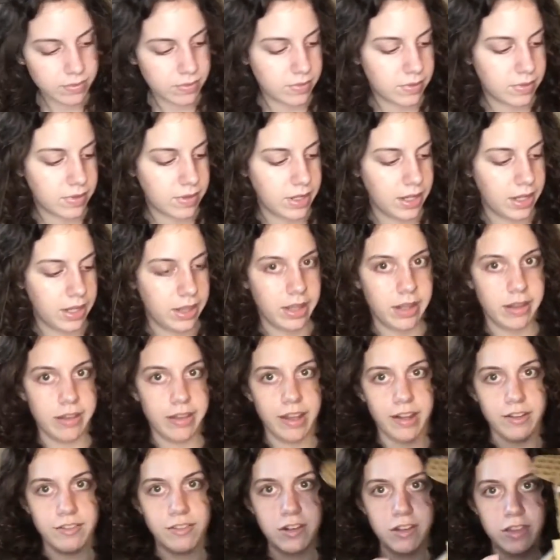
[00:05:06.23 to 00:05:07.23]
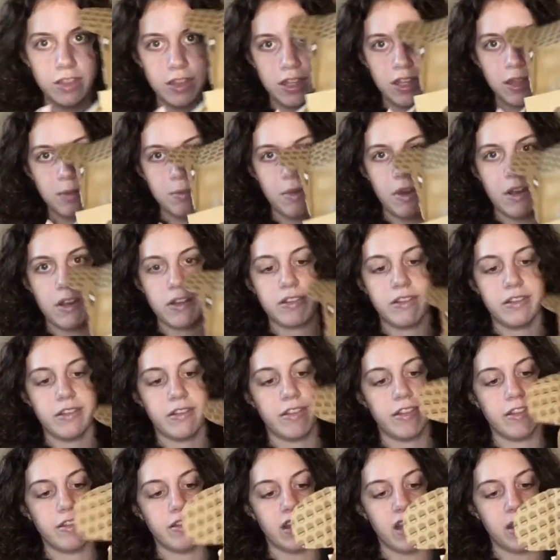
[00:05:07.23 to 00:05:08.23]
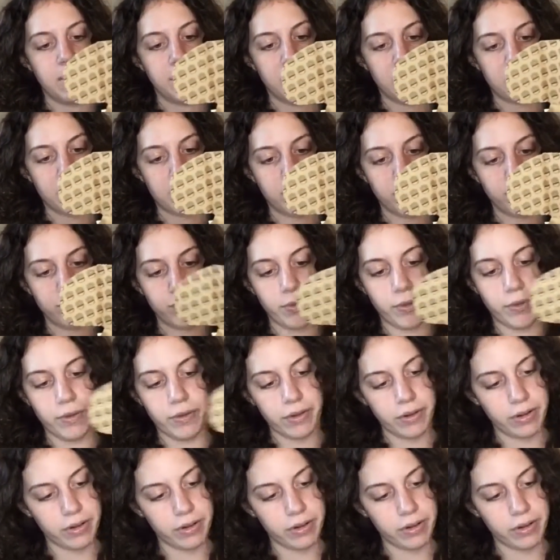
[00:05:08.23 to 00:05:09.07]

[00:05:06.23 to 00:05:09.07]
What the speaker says: And that's everything. Box is the same as before.